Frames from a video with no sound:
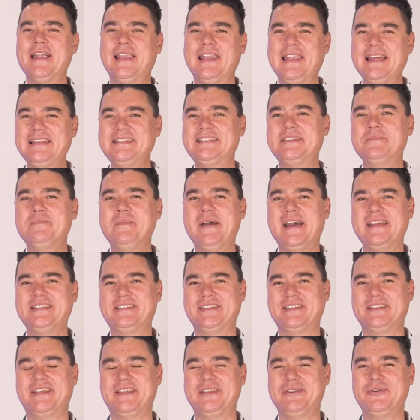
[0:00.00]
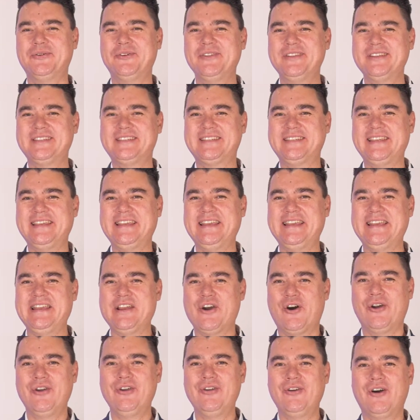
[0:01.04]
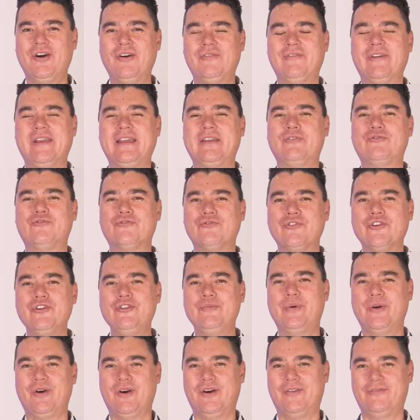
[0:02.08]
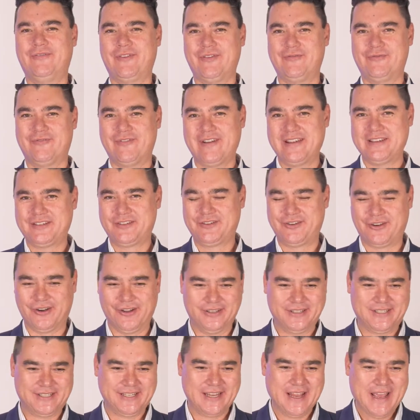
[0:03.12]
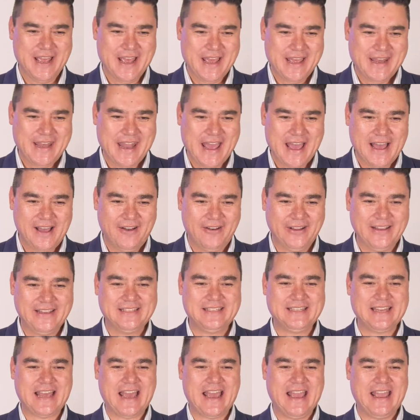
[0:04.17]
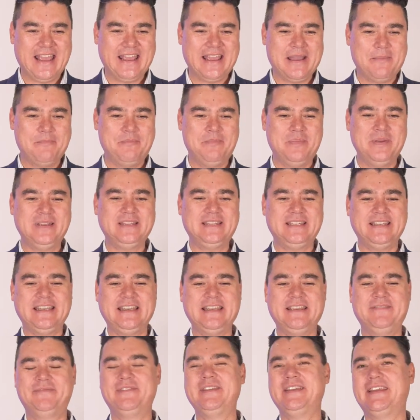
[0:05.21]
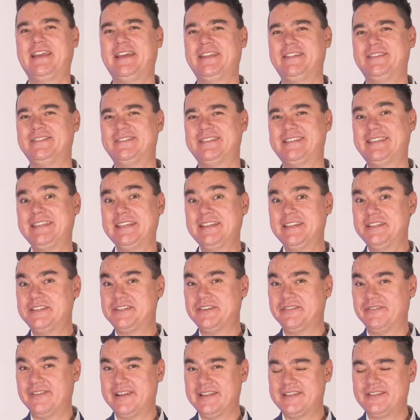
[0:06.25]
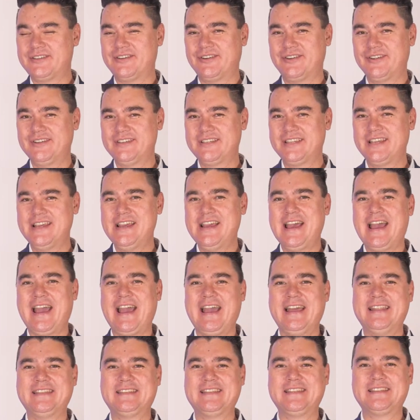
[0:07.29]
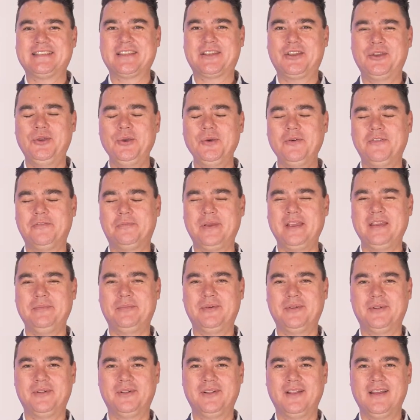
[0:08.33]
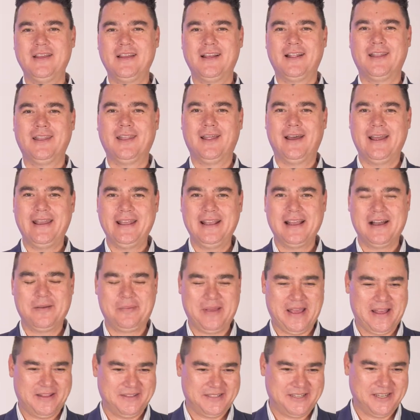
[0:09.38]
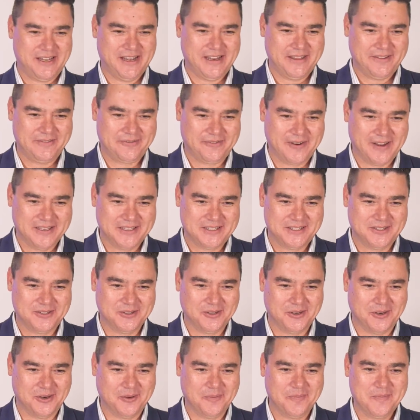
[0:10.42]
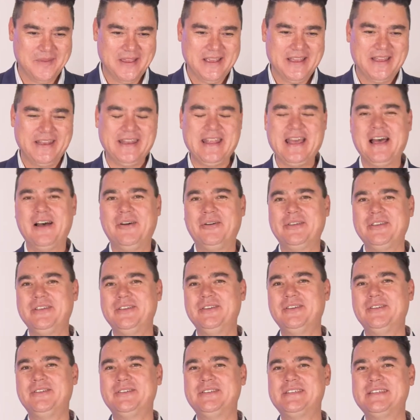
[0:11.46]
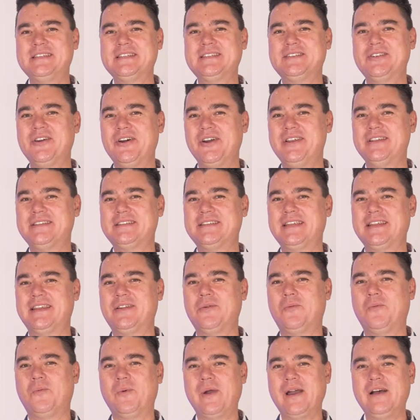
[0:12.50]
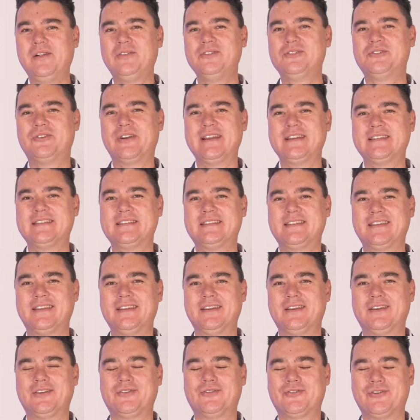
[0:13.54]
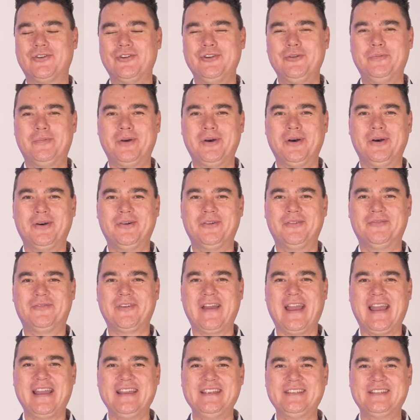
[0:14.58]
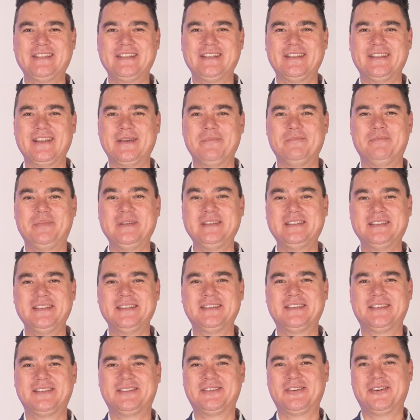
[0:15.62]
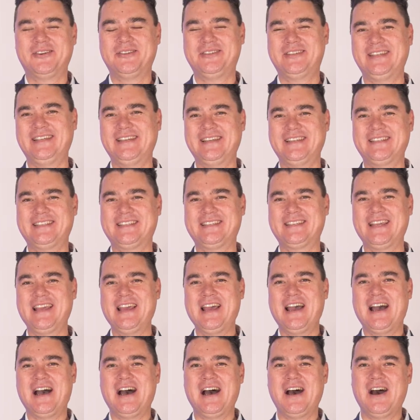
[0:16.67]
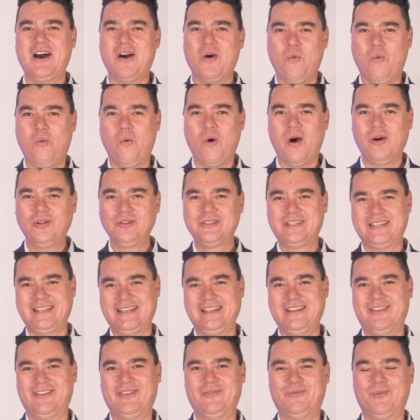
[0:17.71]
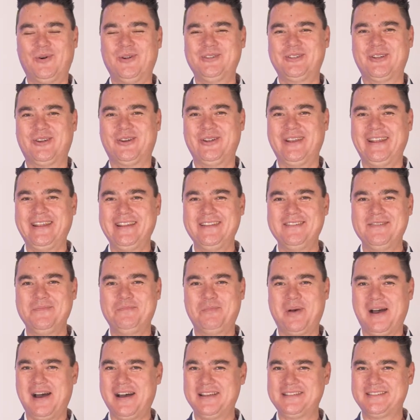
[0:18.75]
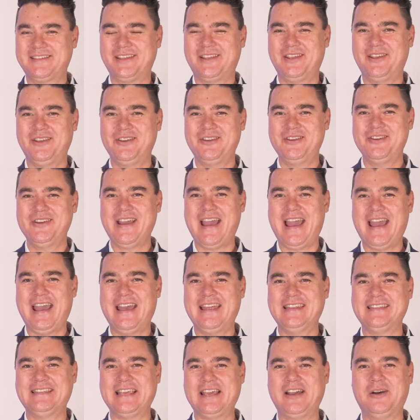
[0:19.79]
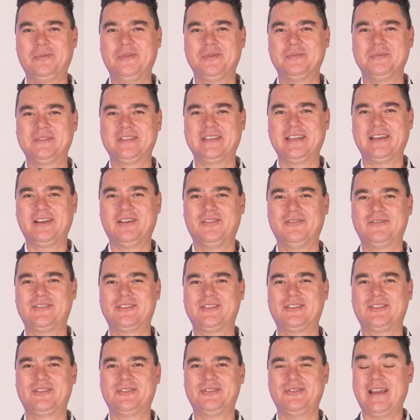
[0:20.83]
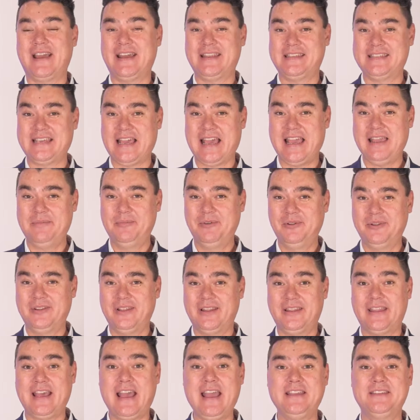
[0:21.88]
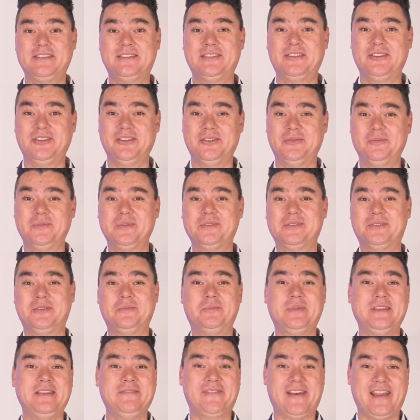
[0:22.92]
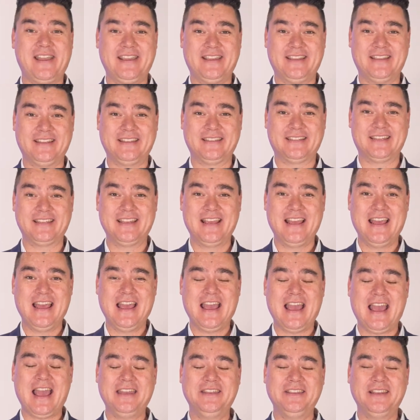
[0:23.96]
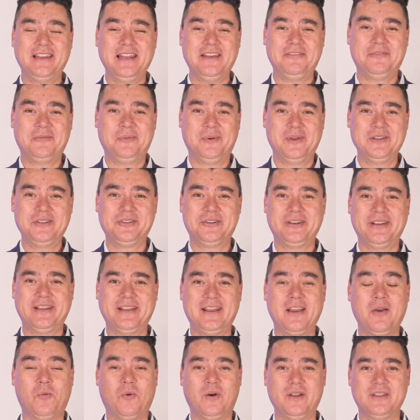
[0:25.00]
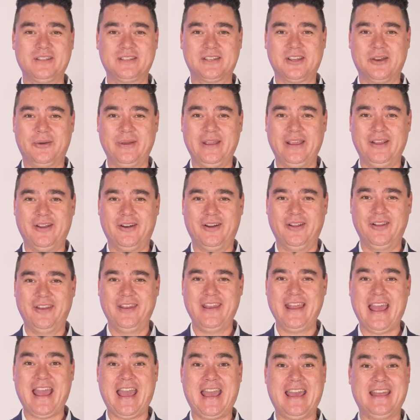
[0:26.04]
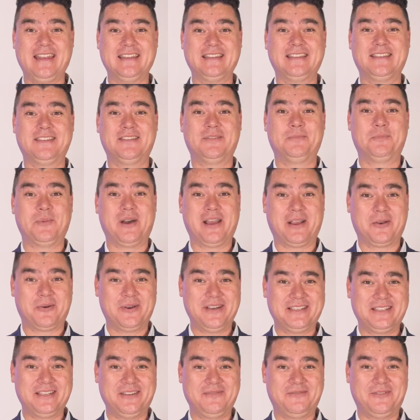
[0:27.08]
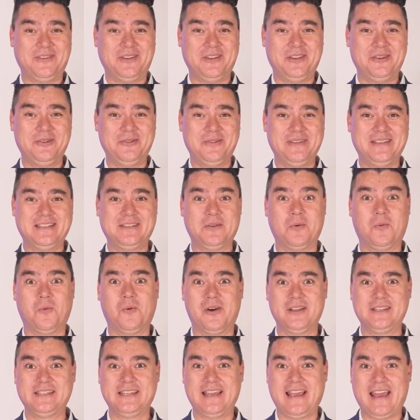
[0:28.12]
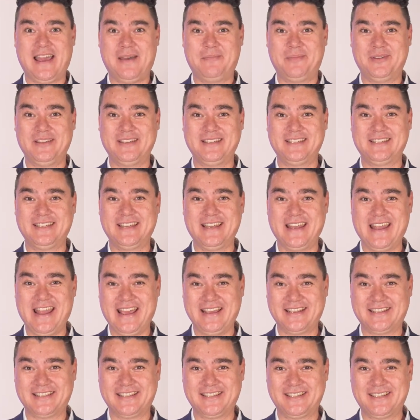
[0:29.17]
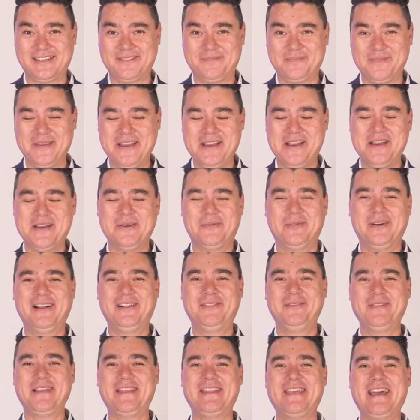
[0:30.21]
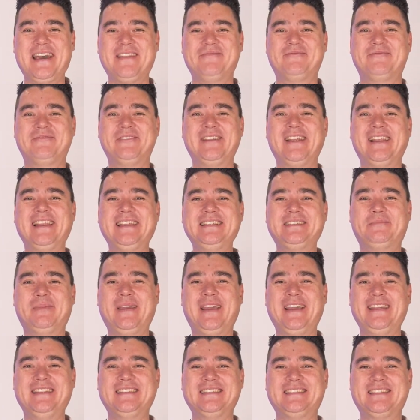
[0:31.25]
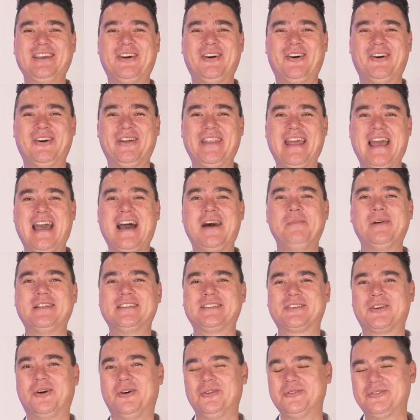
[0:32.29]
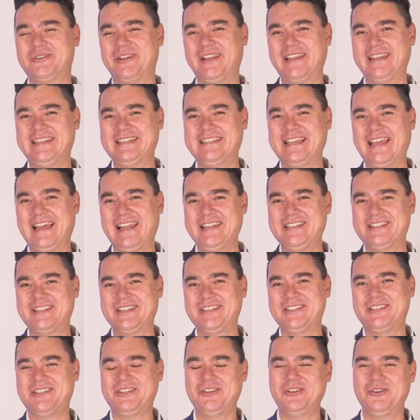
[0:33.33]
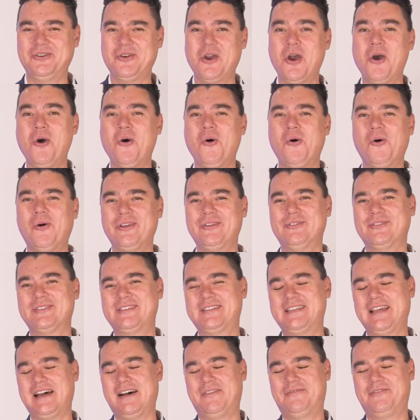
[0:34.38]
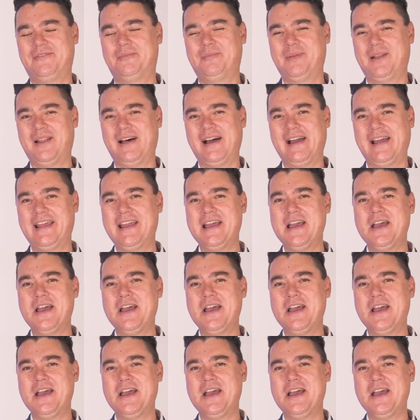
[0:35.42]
Let's imagine that you're the CEO of a group of restaurants. Now, it's a busy evening at your signature restaurant, and there's a queue of people lining up outside the front door. Now, you just noticed that a well-dressed group of Asian business associates waltz on in, past the queue, and help themselves to a table that they assume to be vacant. And you're left wondering what's going on, and my question for you is, what happens next? Well, that really depends on how much cultural intelligence you or your staff apply